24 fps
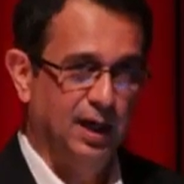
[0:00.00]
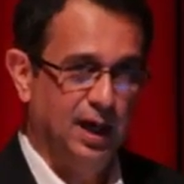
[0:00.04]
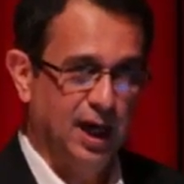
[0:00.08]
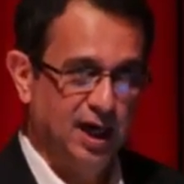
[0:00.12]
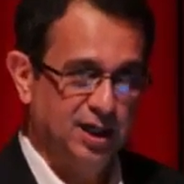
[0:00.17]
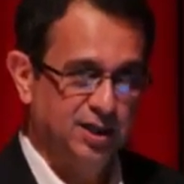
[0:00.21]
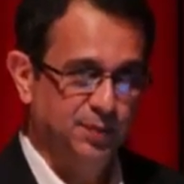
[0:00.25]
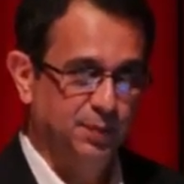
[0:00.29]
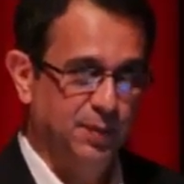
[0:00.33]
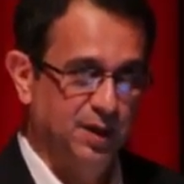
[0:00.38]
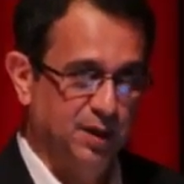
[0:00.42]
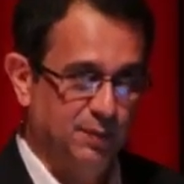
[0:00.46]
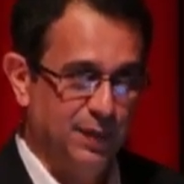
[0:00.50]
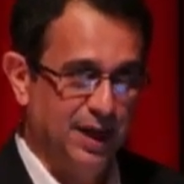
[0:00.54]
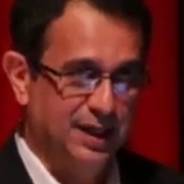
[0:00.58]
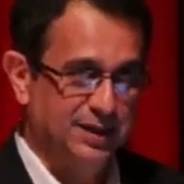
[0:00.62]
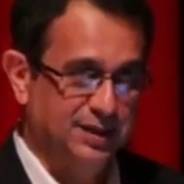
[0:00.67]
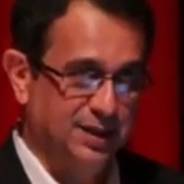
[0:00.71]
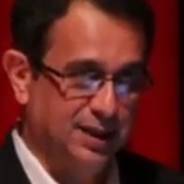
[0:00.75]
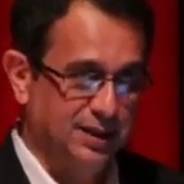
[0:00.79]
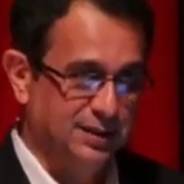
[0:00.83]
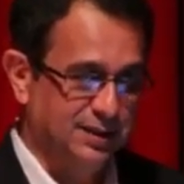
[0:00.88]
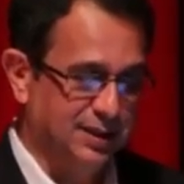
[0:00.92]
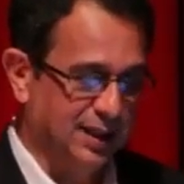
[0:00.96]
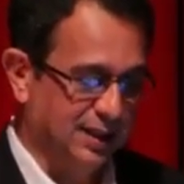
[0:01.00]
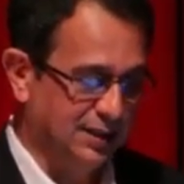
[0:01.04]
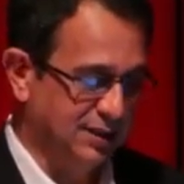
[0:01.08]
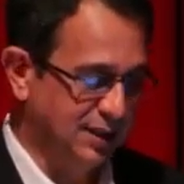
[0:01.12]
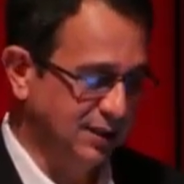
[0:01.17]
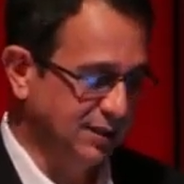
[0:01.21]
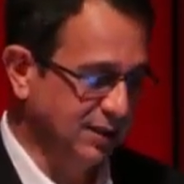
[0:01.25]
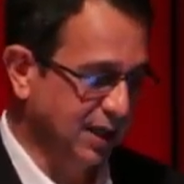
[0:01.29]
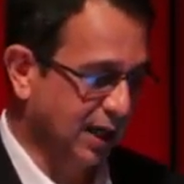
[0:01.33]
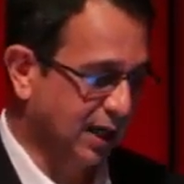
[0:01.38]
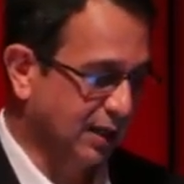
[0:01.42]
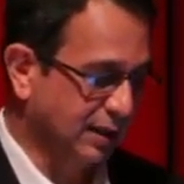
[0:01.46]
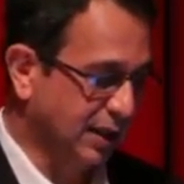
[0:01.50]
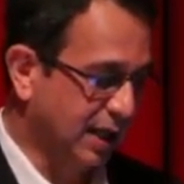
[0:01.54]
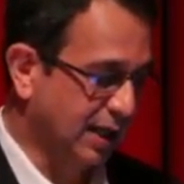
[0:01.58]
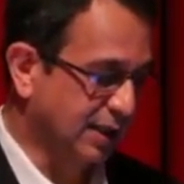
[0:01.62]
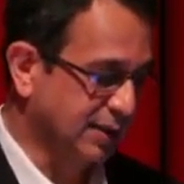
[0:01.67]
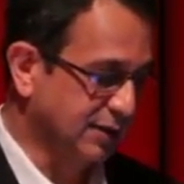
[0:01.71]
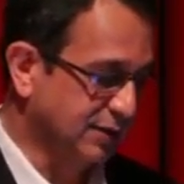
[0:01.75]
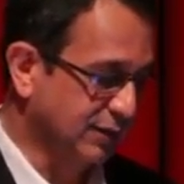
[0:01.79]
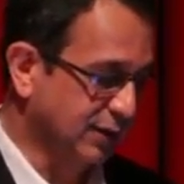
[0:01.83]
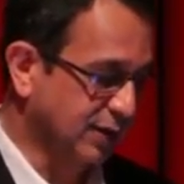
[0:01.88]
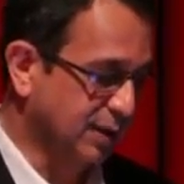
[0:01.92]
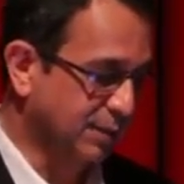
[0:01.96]
expert-based consensus
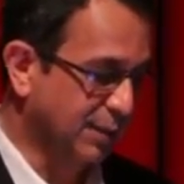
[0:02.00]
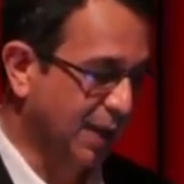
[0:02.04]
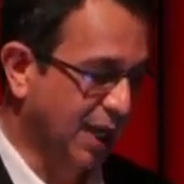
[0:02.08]
guidelines for the